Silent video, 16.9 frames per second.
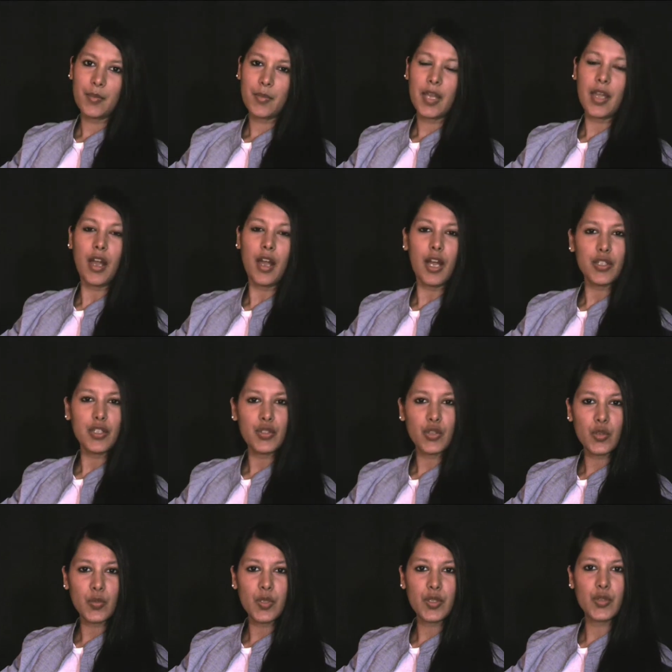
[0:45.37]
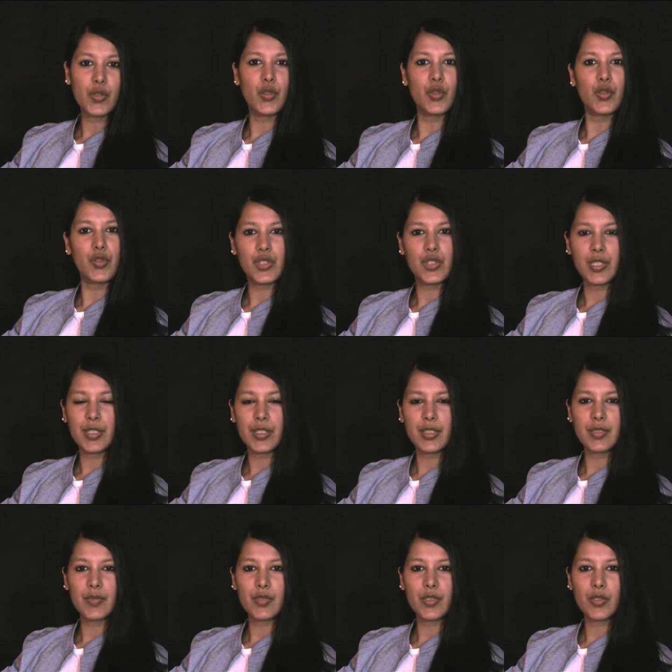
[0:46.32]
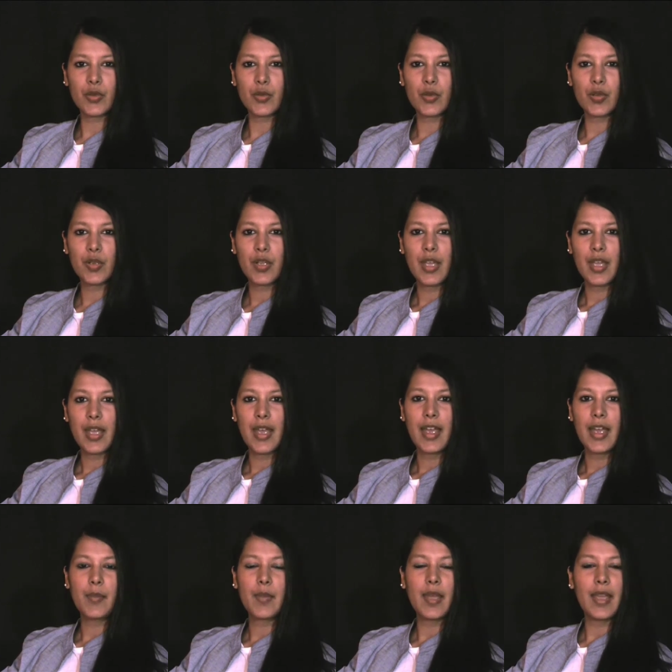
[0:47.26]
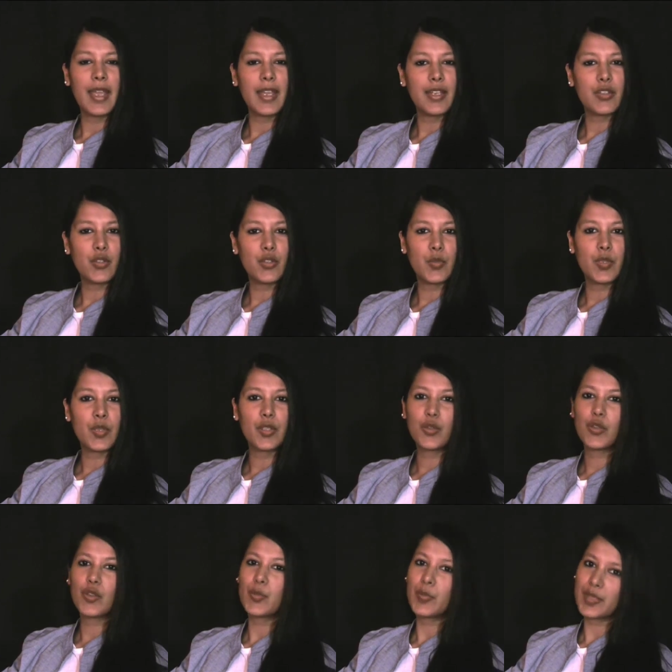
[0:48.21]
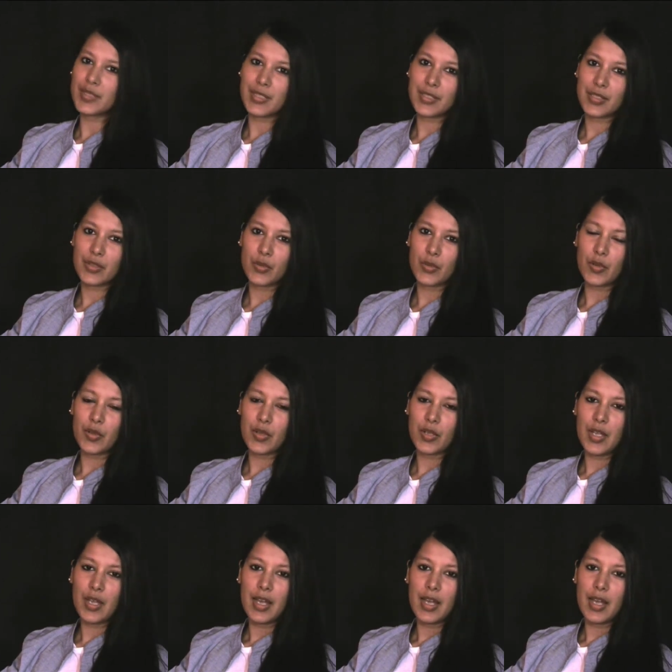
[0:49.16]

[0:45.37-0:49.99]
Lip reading: My heart told me to go to journalism school, and my head told me to go to business school.